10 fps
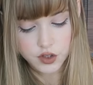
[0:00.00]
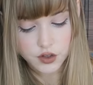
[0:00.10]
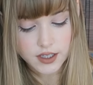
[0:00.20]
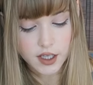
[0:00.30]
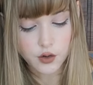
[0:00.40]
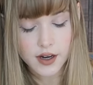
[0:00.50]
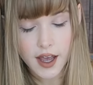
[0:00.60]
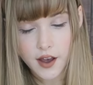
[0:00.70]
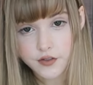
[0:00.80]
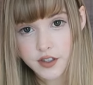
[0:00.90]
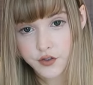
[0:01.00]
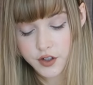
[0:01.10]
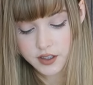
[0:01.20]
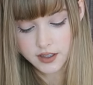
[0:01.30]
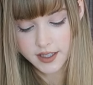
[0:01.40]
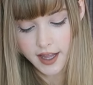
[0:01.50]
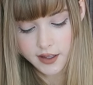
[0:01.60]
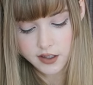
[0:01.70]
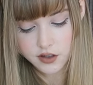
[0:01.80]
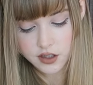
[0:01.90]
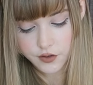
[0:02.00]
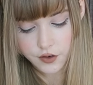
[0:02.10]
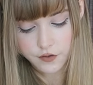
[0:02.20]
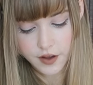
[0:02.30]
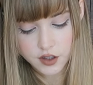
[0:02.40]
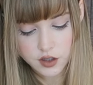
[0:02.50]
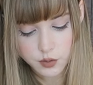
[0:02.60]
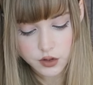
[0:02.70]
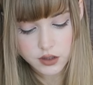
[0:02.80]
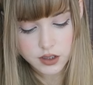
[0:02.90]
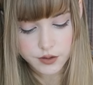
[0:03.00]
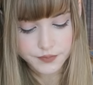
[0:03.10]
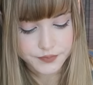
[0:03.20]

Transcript: So say you want to have different salads or different vegetables.